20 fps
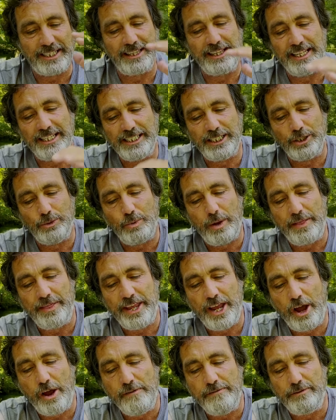And this is where
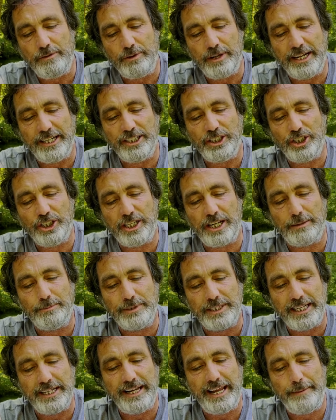the overall energy
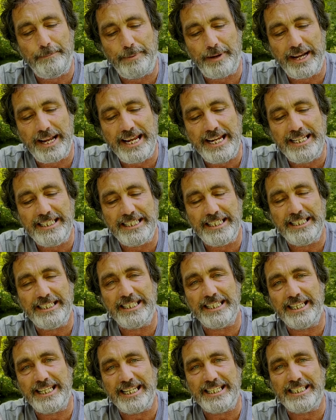comes in. It plays
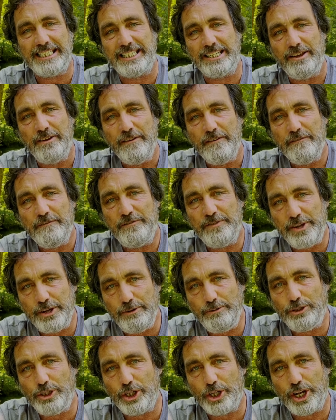into this
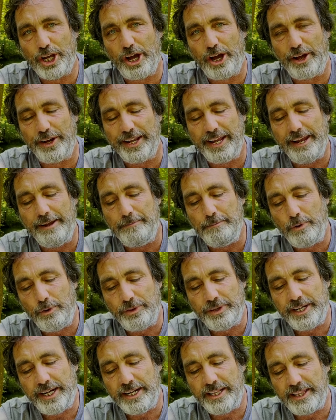future card here more
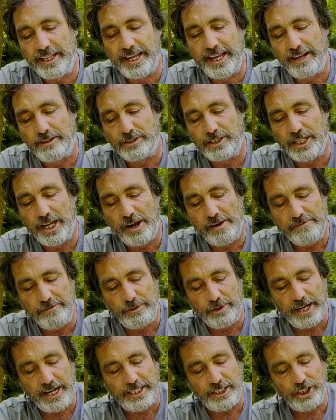than anything else. The
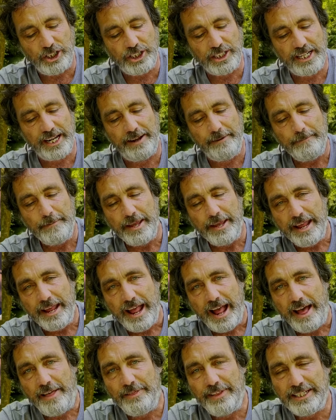overall energy is here.
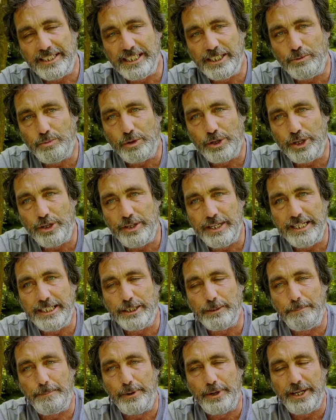And this is what you need
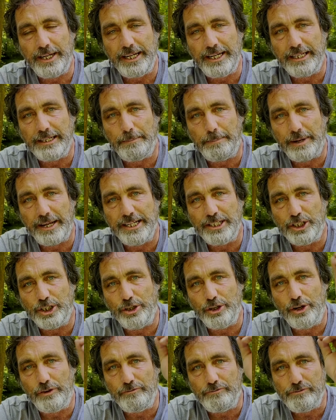to put it into place so
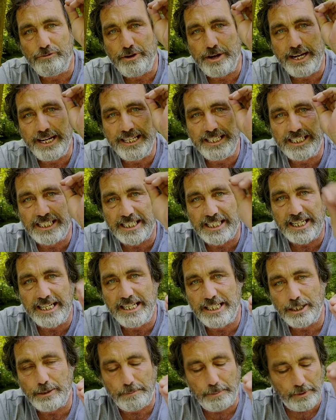you can really
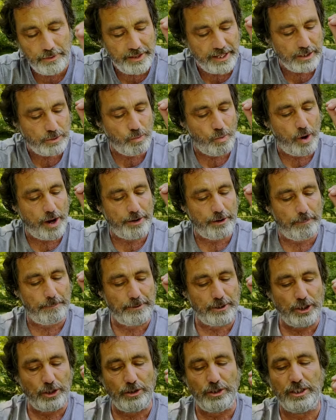seize upon this one
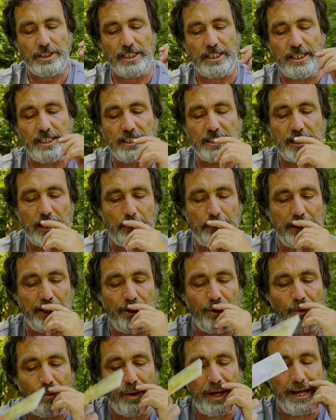opportunity that's coming
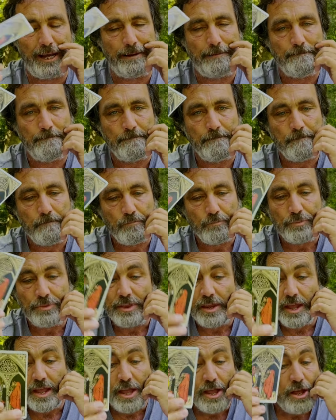your way.
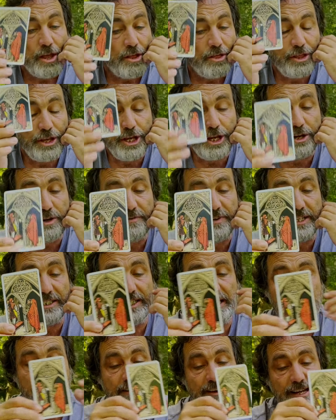The universe
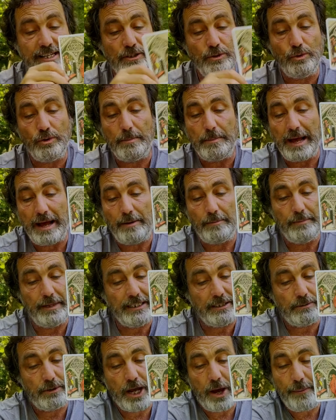here is all about,
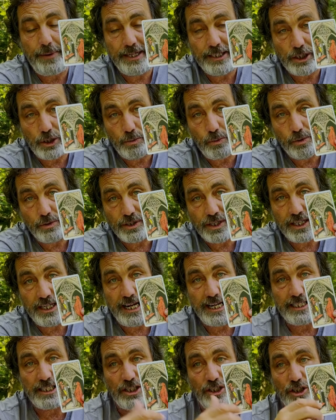it's going towards the
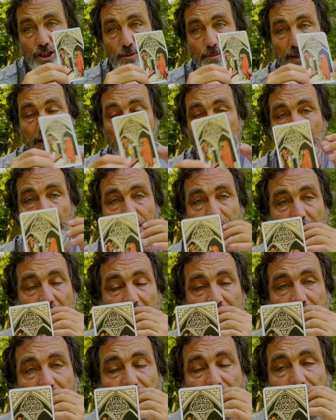lesson to be learned,
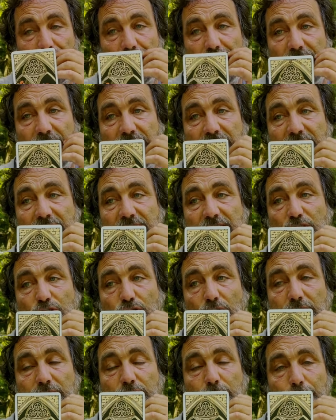and the universe is
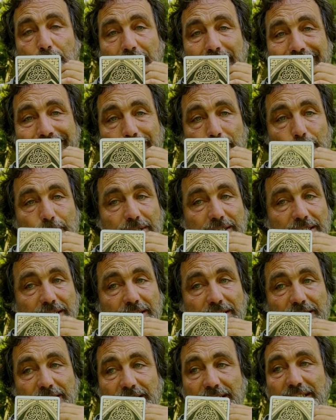trying to bring in
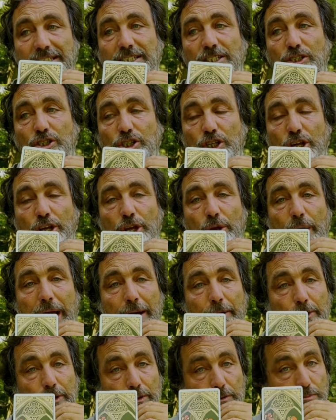coincidences to show you
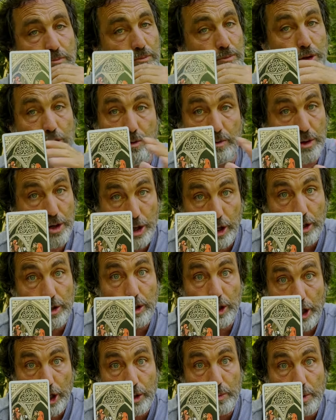how good,
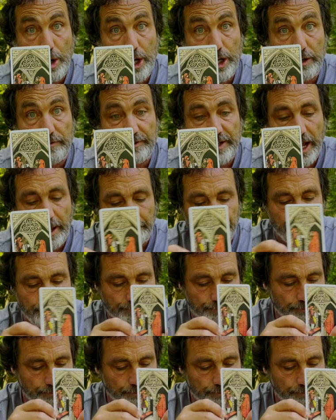the good work you've done.